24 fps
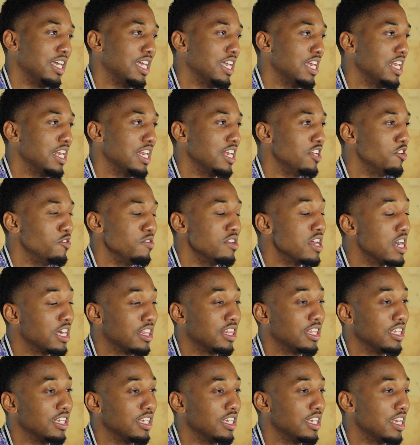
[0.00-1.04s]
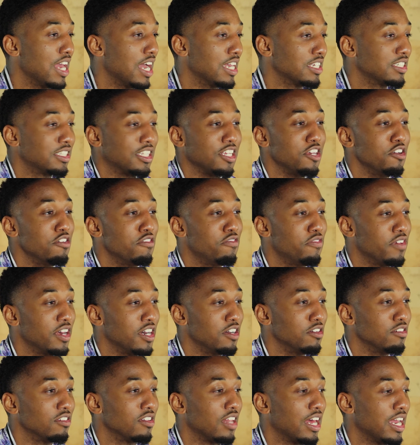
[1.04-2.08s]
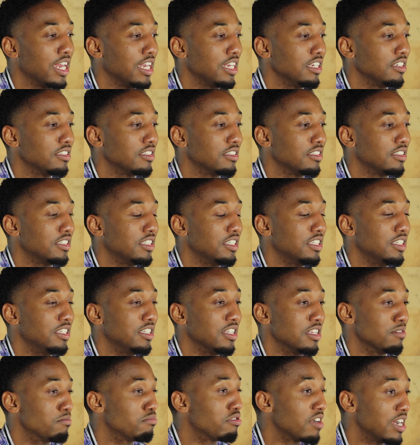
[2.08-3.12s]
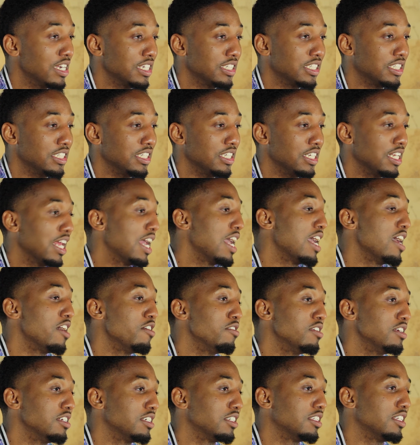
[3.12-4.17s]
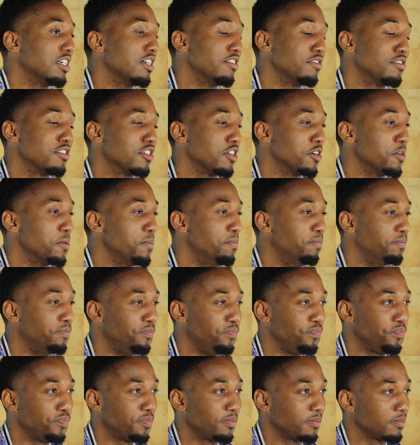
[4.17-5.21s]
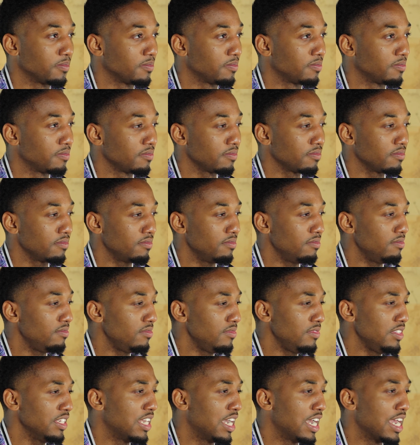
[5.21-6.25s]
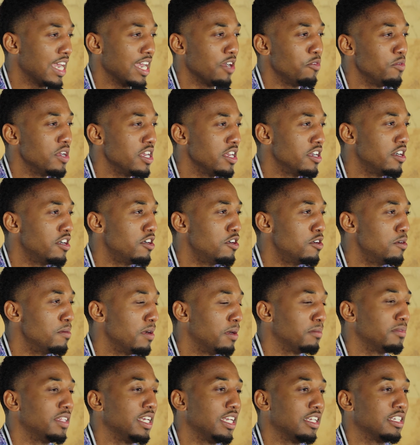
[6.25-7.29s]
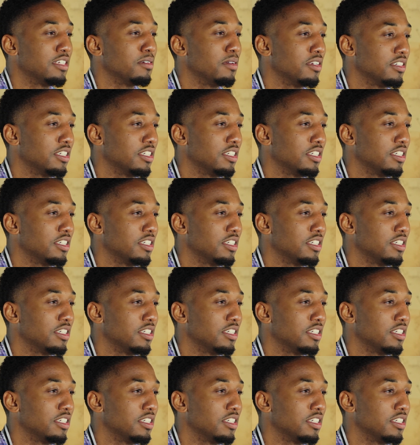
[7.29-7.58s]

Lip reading: it didn't do nothing. I still felt like depressed and down and stuff. So I had went home. I'm thinking to